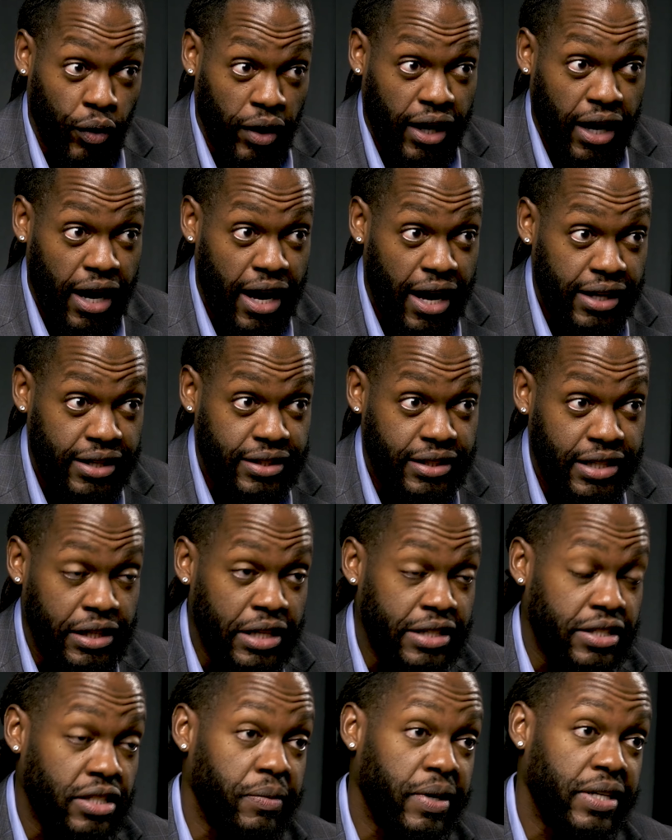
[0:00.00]
to college,
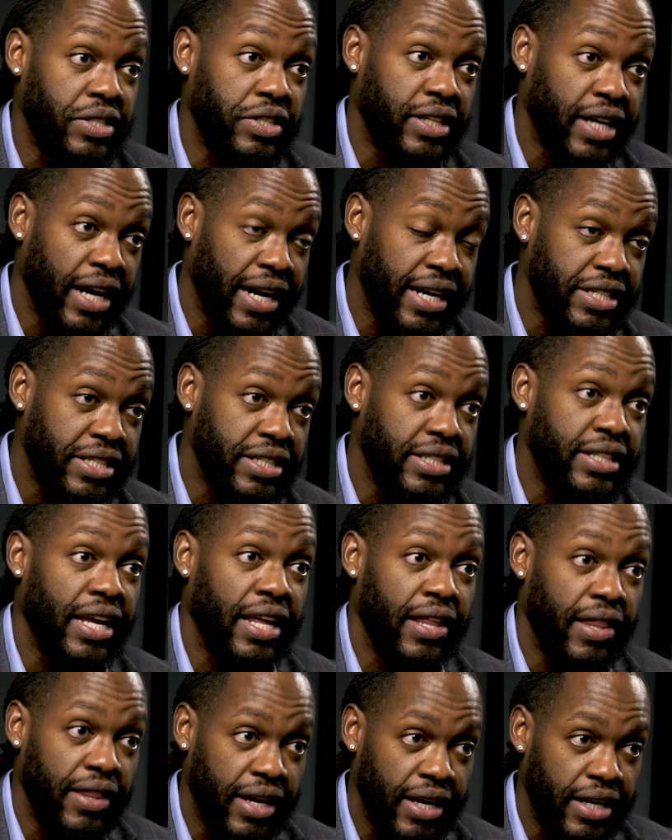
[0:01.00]
get some education,
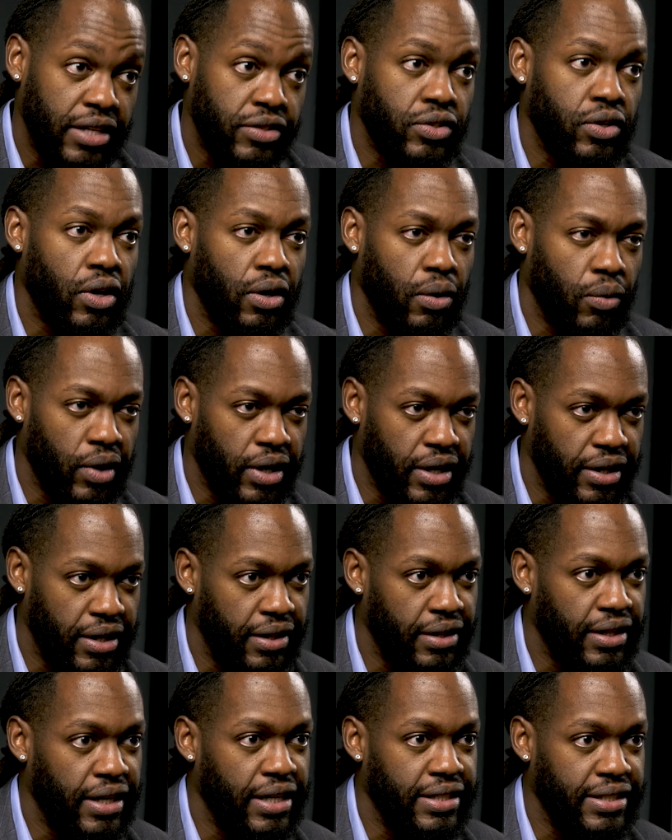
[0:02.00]
and then start working
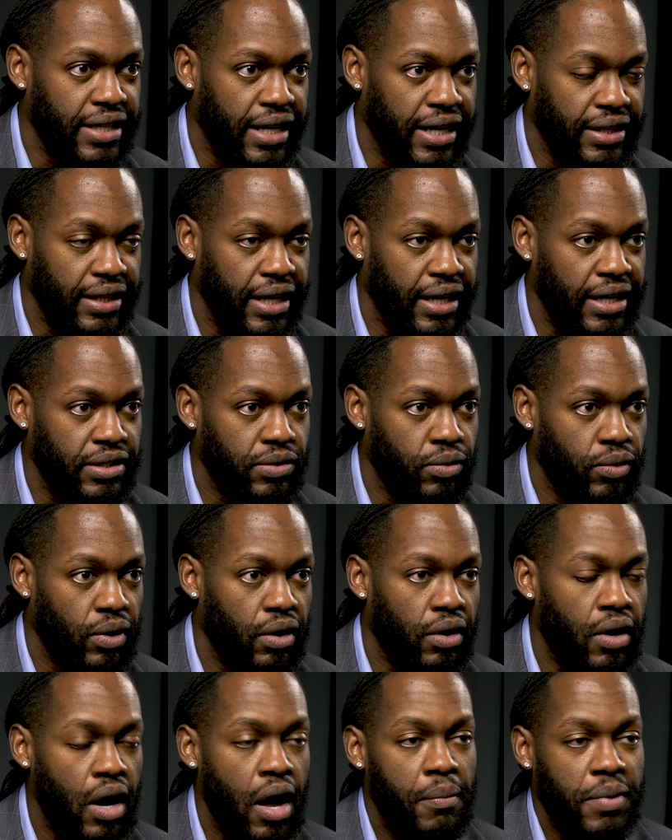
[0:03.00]
and things like that as
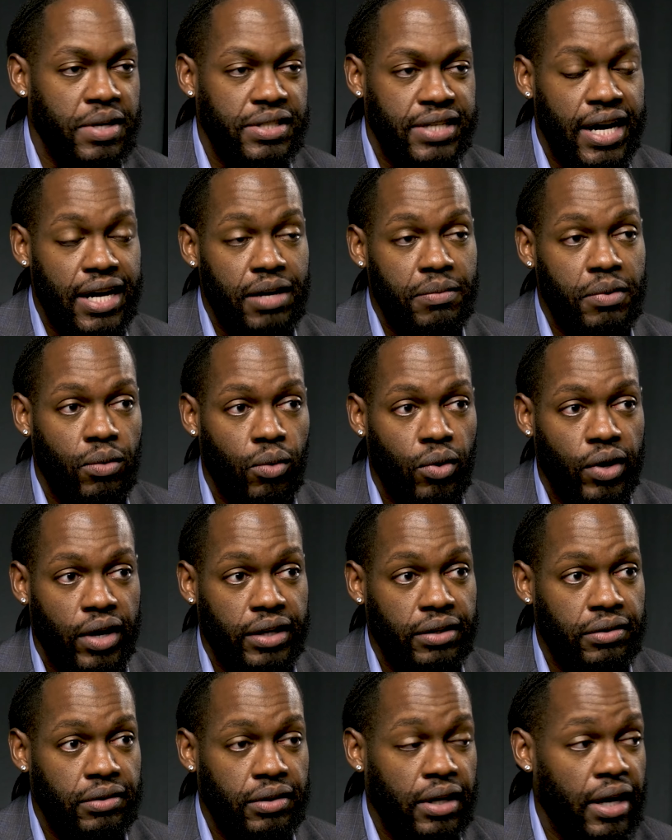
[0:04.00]
well. Because I had been
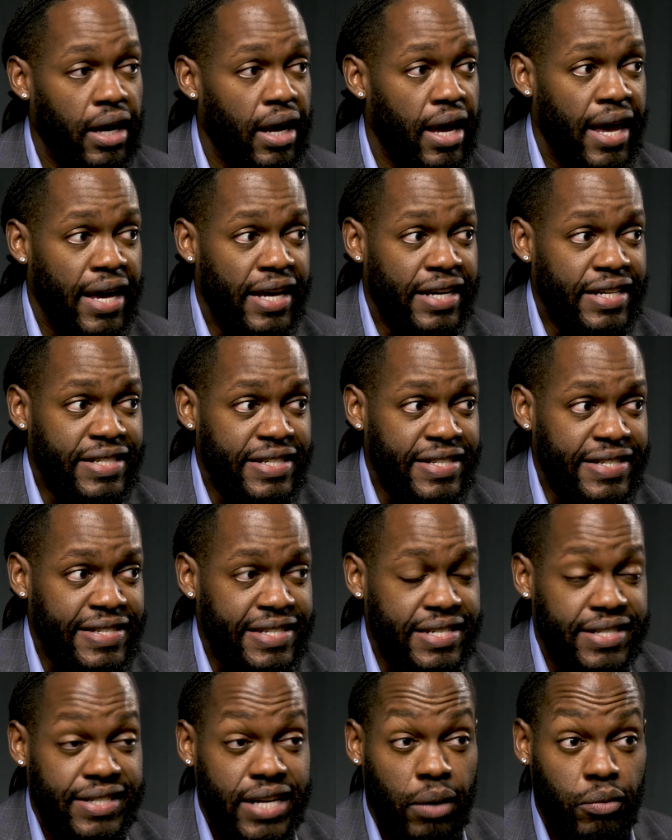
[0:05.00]
working
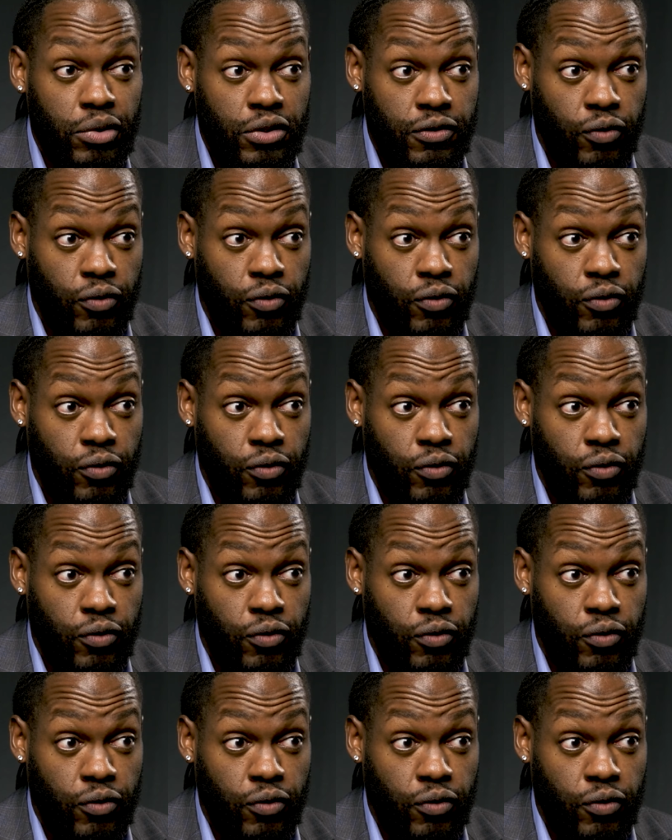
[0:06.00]
since I was